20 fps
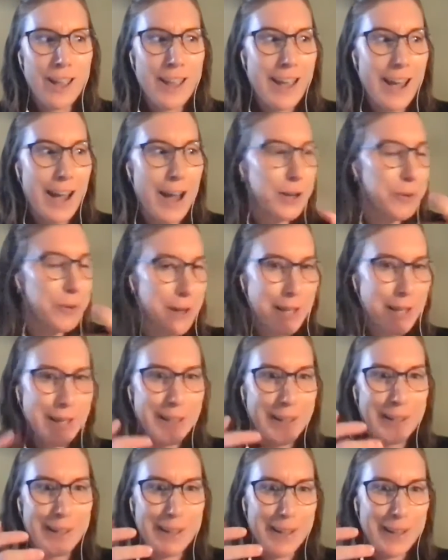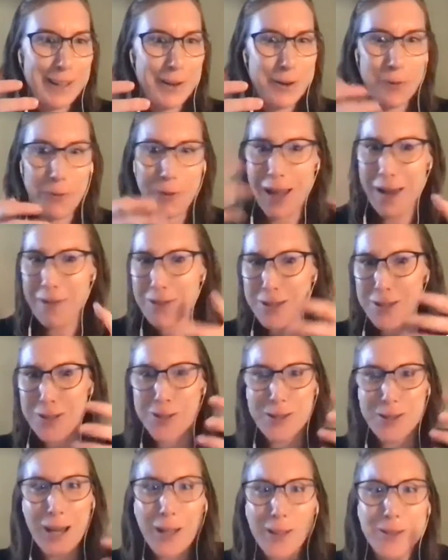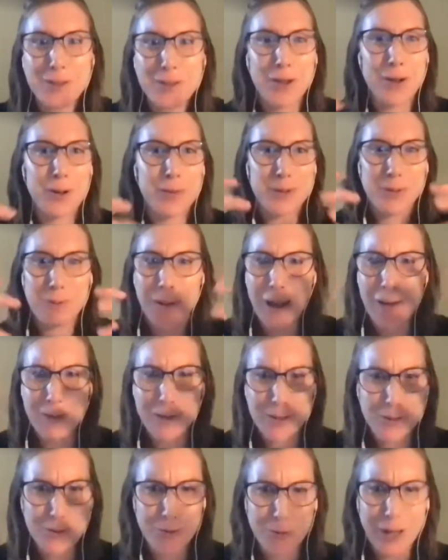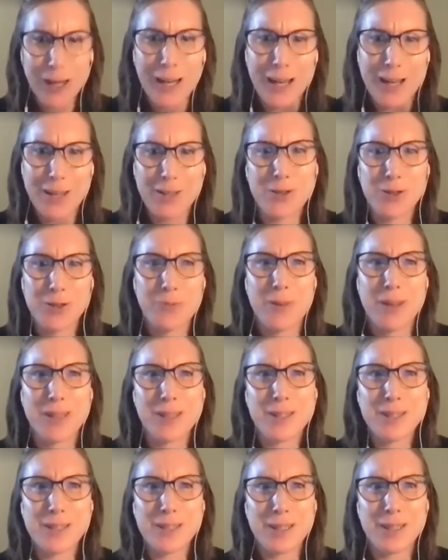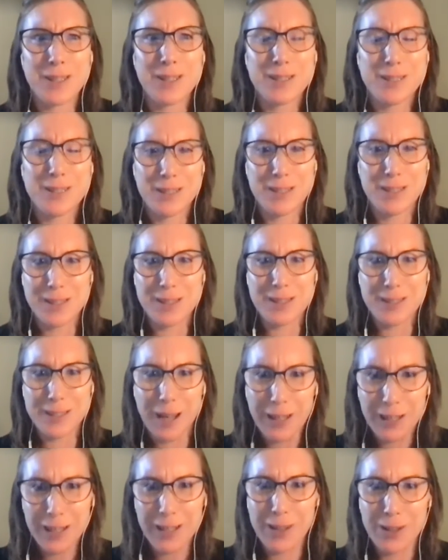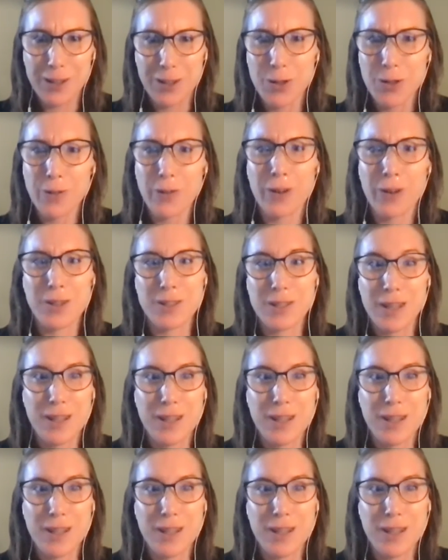do we, we have these telescopes and we have these great instruments to study the universe,